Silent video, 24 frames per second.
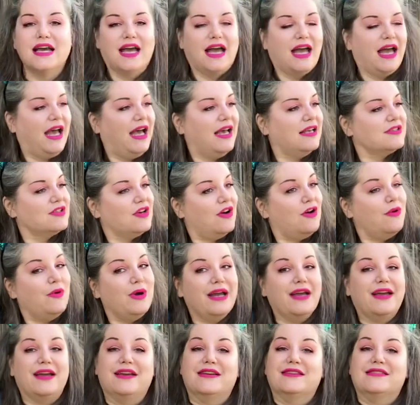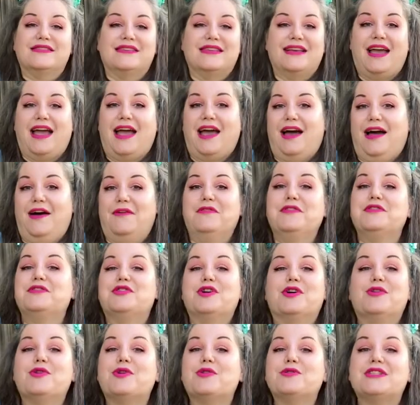As always, have a
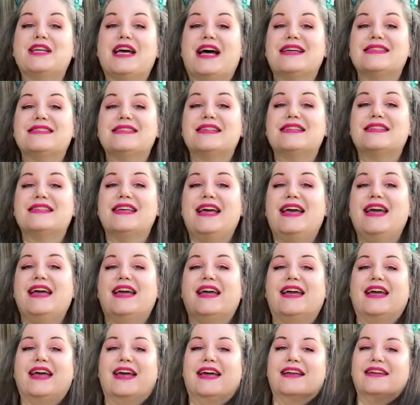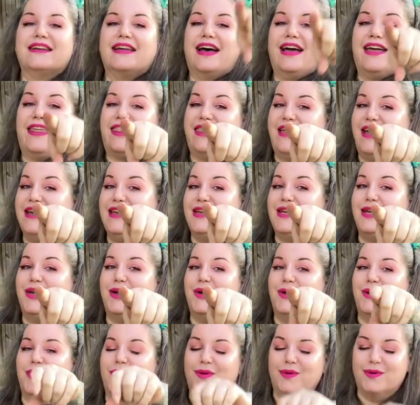dogotastic day, and I thank
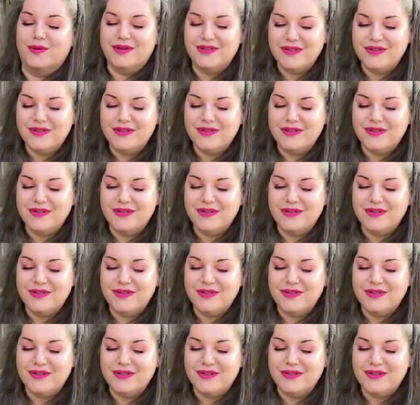you.